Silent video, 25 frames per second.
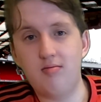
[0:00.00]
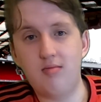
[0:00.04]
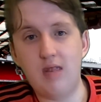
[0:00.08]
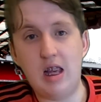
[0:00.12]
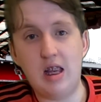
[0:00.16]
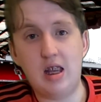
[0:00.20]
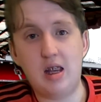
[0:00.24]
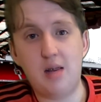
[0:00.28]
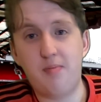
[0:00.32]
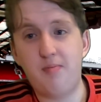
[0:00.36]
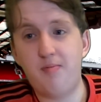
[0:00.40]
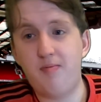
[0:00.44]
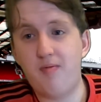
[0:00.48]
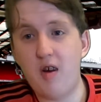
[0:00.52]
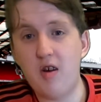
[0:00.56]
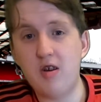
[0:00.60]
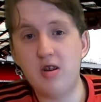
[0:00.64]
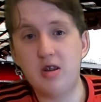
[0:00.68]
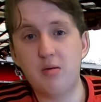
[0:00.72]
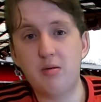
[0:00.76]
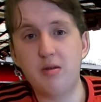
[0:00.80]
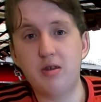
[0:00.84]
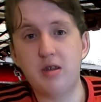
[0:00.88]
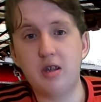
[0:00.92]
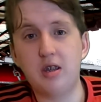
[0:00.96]
This is very
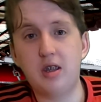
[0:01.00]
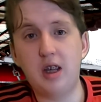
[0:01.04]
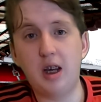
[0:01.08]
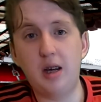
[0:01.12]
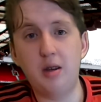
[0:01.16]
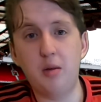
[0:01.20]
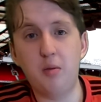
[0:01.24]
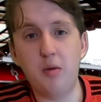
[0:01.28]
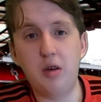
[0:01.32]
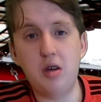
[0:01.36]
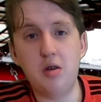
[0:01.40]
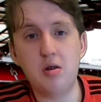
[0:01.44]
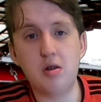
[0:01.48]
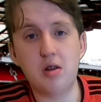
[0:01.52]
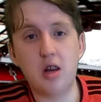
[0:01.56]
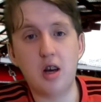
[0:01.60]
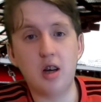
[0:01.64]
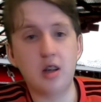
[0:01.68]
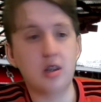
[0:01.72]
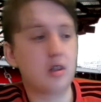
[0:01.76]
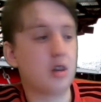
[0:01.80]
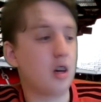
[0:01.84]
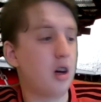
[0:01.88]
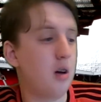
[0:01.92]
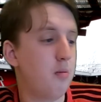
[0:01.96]
similar to the team that we used
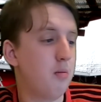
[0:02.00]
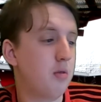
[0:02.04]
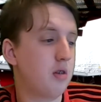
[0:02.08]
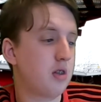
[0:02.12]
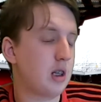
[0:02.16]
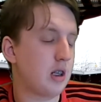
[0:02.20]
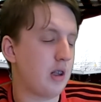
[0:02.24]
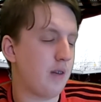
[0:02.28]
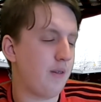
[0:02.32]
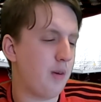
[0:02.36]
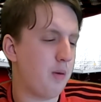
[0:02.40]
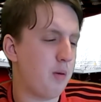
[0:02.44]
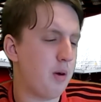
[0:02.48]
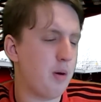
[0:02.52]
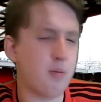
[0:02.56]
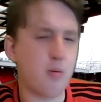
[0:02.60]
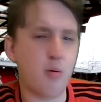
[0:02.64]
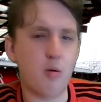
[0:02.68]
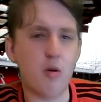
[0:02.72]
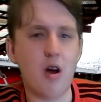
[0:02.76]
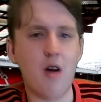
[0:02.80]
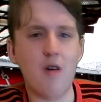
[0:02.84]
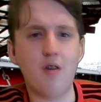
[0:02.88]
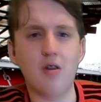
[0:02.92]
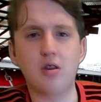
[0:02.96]
last time, except I think we had
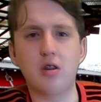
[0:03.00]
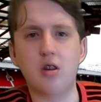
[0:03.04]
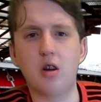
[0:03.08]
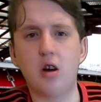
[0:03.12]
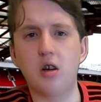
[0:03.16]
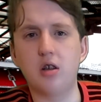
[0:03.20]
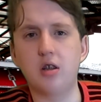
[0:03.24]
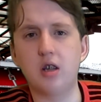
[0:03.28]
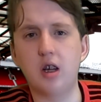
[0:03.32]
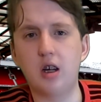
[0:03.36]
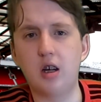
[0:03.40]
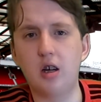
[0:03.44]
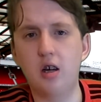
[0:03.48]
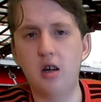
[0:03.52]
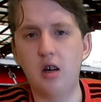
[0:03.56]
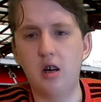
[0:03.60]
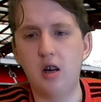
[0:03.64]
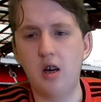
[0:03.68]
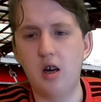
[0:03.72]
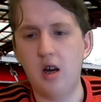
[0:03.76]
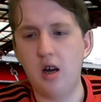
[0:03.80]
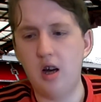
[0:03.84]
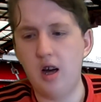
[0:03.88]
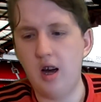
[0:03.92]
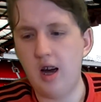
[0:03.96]
Pereira starting,
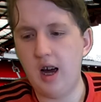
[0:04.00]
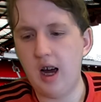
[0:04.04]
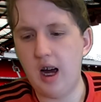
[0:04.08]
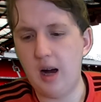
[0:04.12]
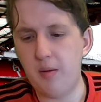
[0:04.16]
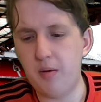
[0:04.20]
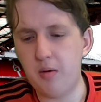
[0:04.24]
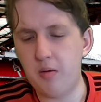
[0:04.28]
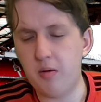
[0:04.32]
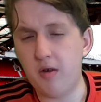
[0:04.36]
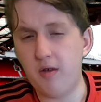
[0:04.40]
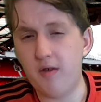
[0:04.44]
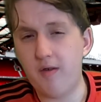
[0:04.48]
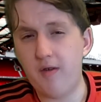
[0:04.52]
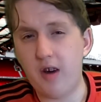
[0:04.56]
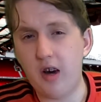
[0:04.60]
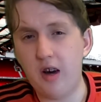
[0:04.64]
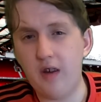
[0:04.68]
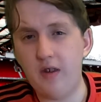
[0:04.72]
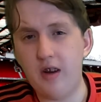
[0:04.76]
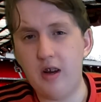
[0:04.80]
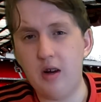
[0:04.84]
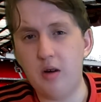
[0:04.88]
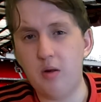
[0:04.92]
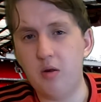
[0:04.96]
and we won
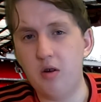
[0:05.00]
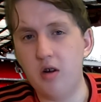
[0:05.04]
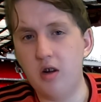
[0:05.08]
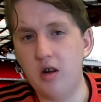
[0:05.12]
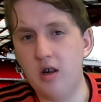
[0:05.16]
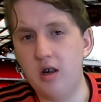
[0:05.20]
5-0.